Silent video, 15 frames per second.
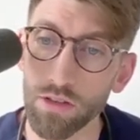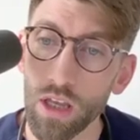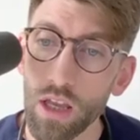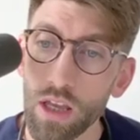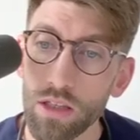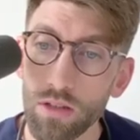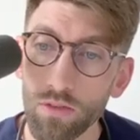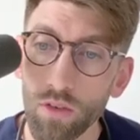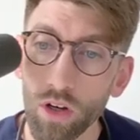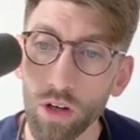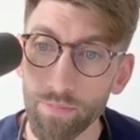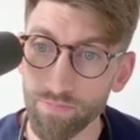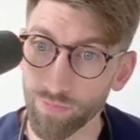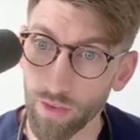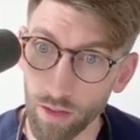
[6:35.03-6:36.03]
you've got
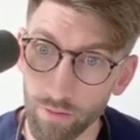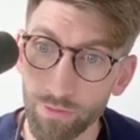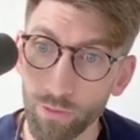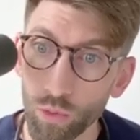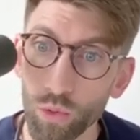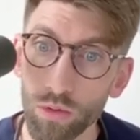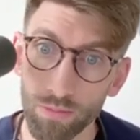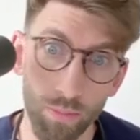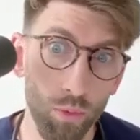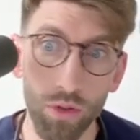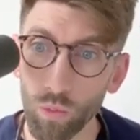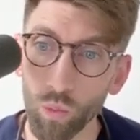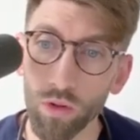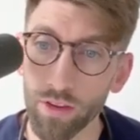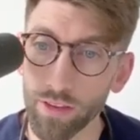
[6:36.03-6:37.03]

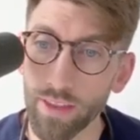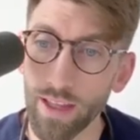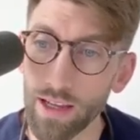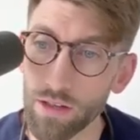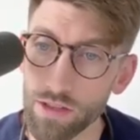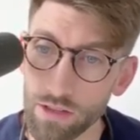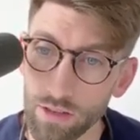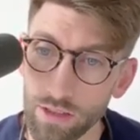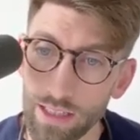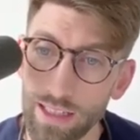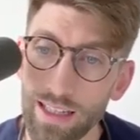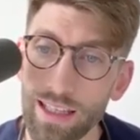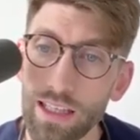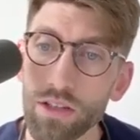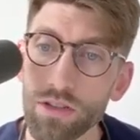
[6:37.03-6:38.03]
4,100 in
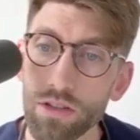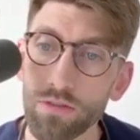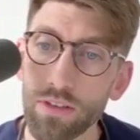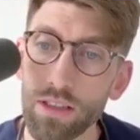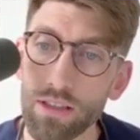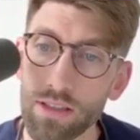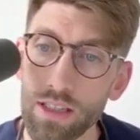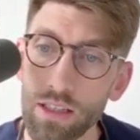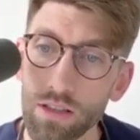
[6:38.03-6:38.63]
each of these things.